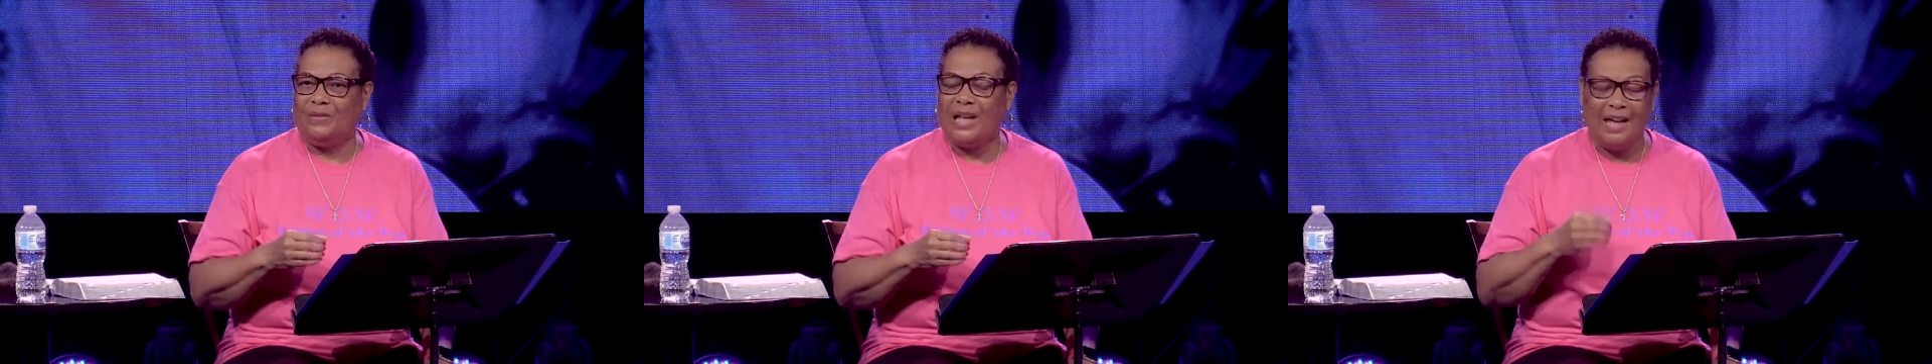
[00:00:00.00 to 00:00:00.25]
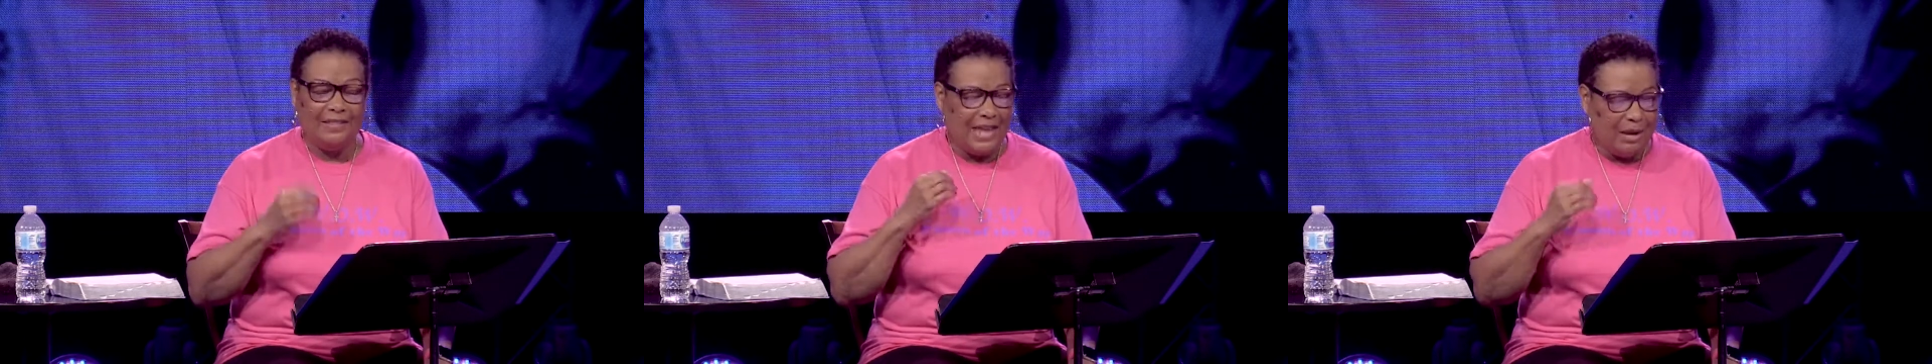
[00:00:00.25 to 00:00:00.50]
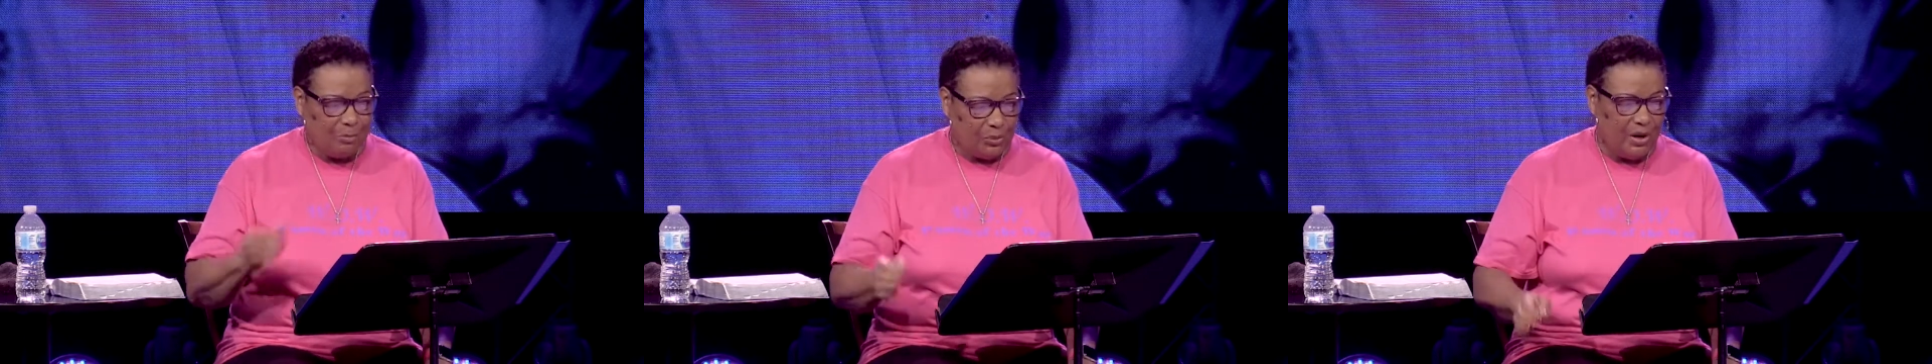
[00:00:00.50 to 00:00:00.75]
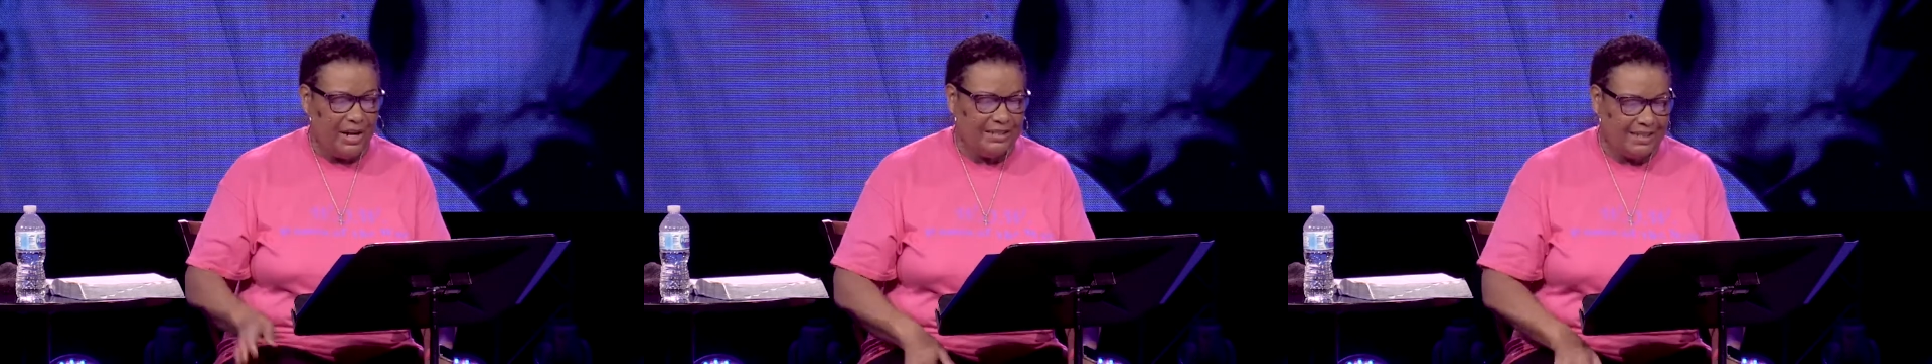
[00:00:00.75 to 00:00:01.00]
and they
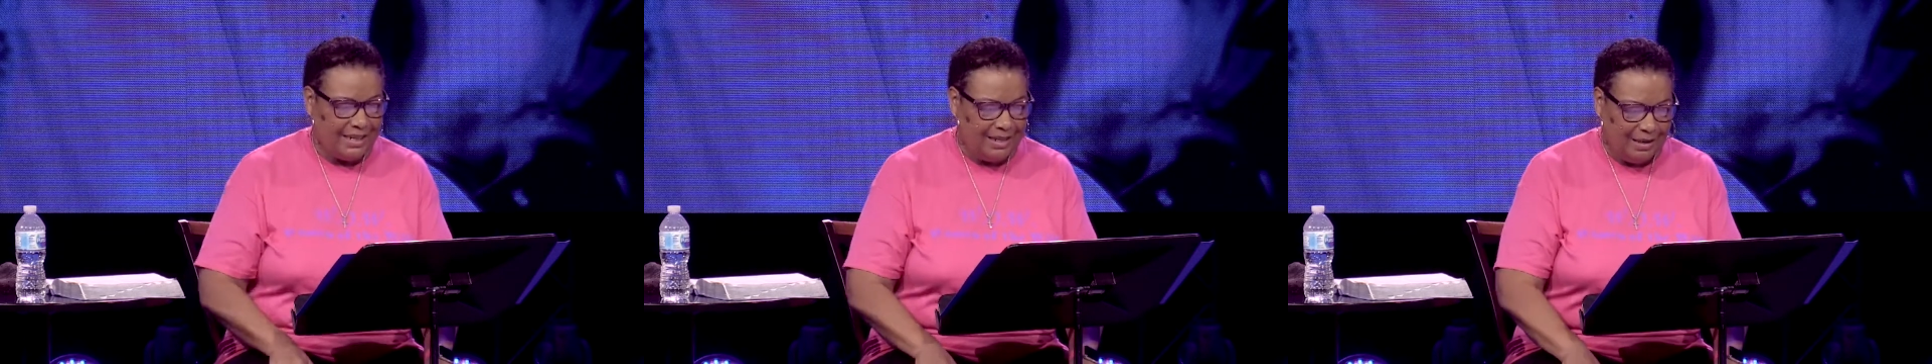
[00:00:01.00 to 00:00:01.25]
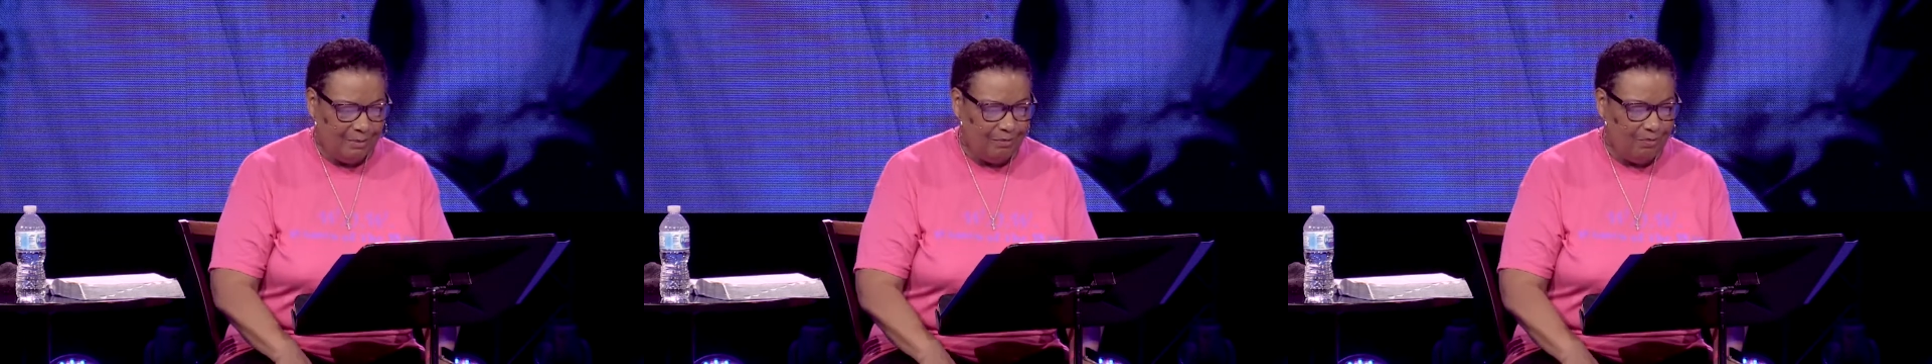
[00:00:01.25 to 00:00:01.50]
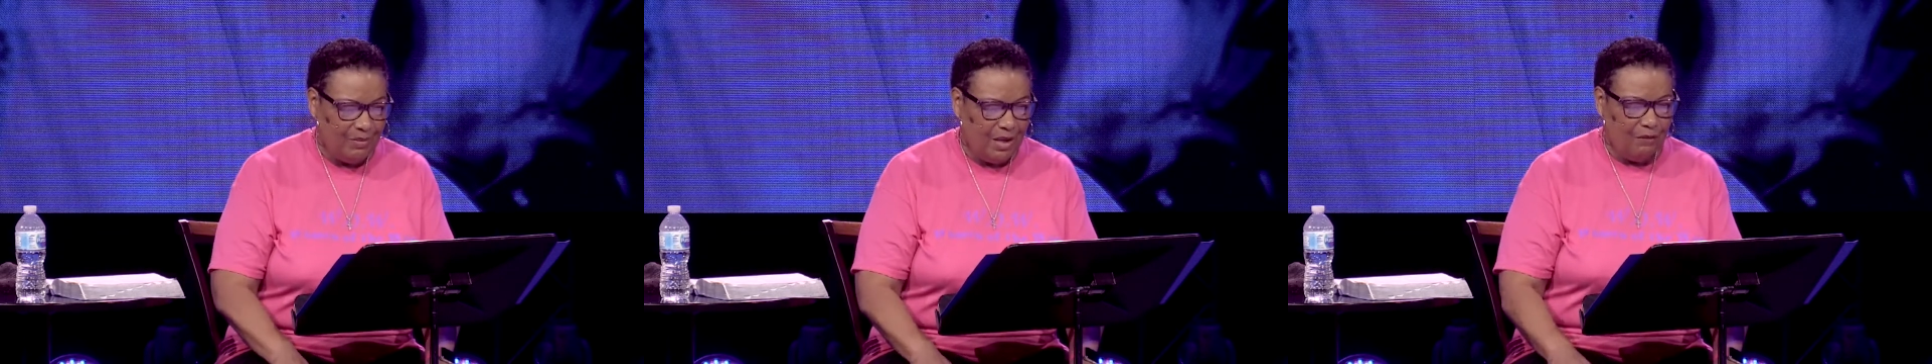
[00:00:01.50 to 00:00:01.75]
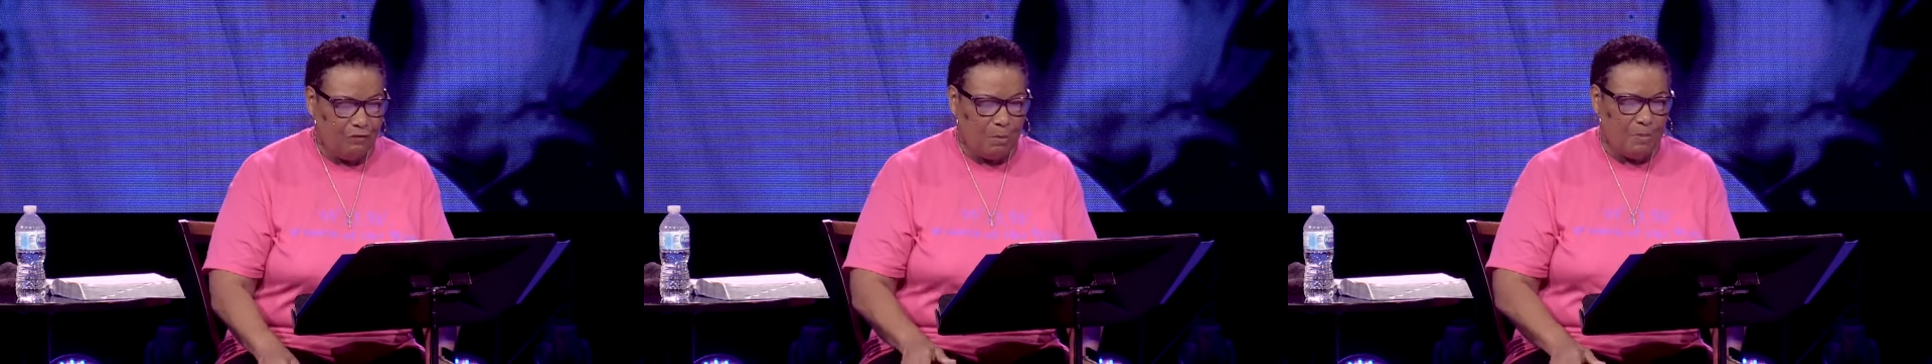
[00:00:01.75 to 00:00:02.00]
prayed to him
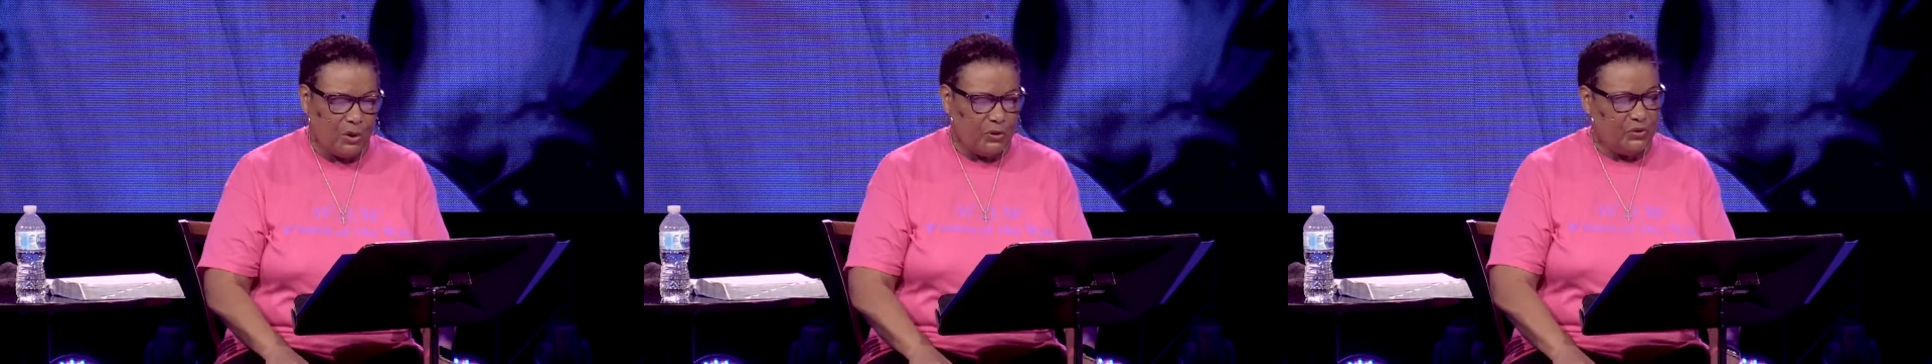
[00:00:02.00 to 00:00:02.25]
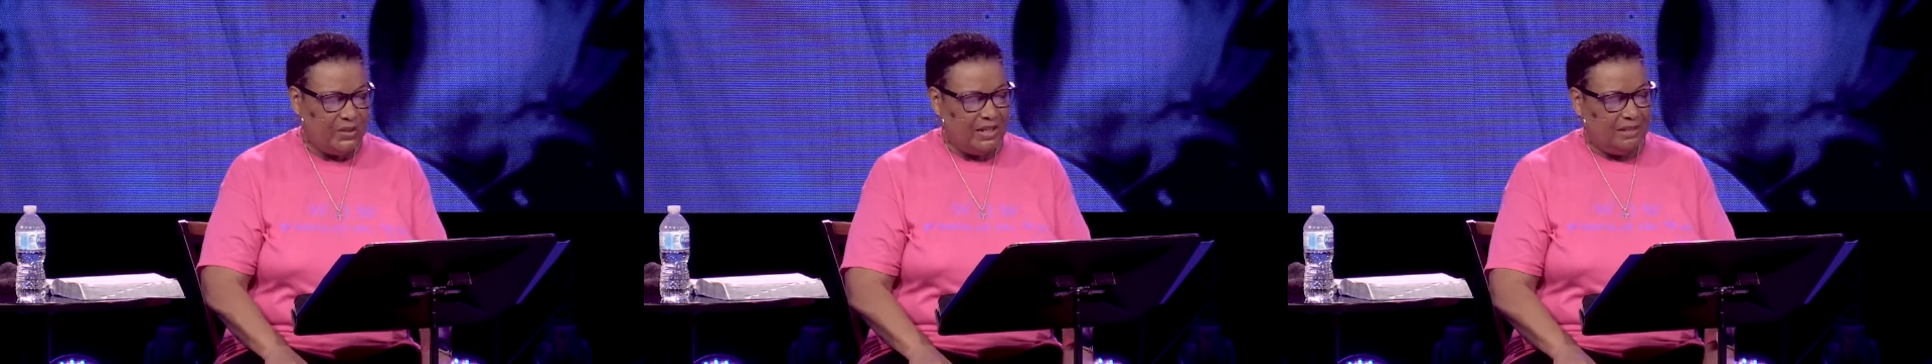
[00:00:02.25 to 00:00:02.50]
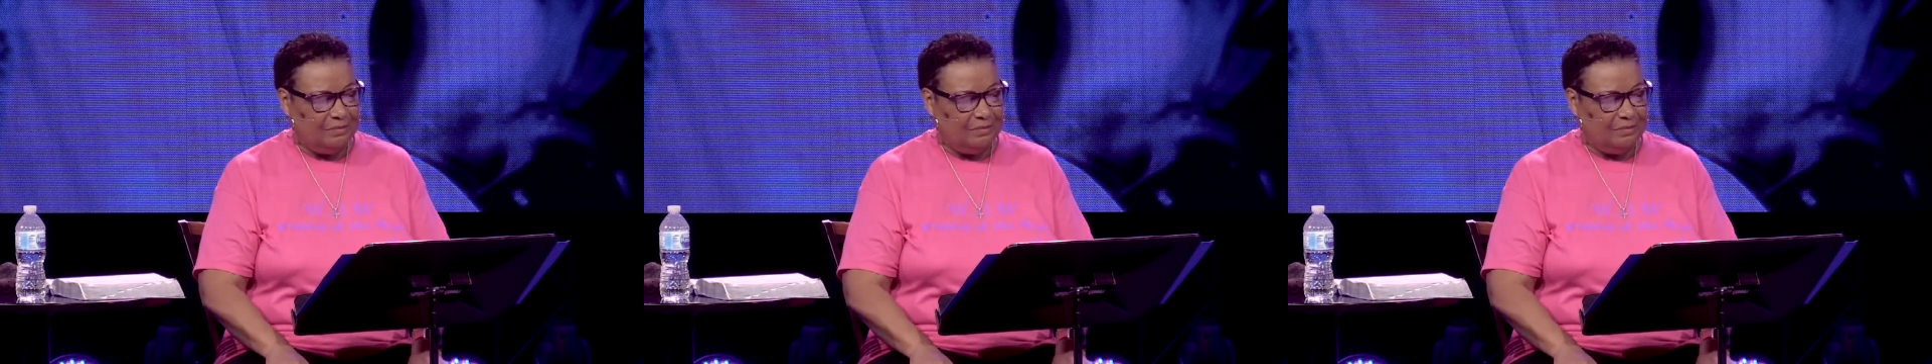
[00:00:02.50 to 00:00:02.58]
for mercy.